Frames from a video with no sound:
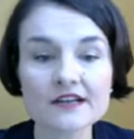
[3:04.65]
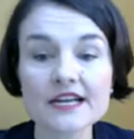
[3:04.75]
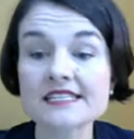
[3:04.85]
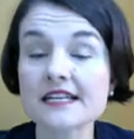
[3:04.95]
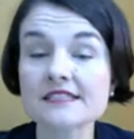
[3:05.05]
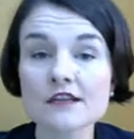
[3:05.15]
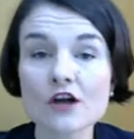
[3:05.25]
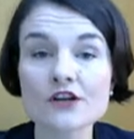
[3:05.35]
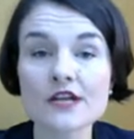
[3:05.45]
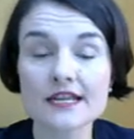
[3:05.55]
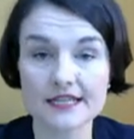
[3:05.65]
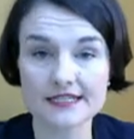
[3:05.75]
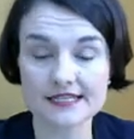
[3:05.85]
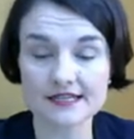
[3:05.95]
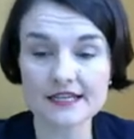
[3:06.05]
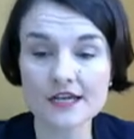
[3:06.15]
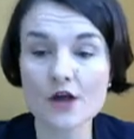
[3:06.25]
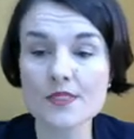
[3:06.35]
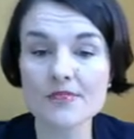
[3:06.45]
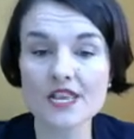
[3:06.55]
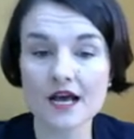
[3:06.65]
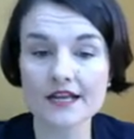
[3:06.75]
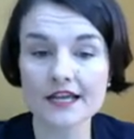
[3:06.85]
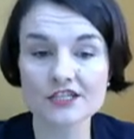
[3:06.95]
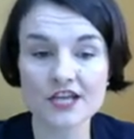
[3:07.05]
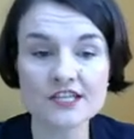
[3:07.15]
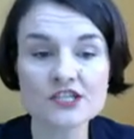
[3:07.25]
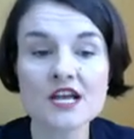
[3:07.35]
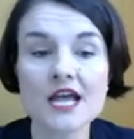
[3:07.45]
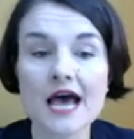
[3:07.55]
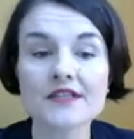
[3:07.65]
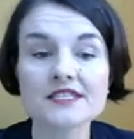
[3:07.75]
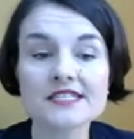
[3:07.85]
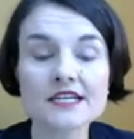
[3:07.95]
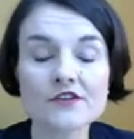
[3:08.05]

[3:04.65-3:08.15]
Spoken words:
is listed in Italy on the Milan exchange, and the ticker is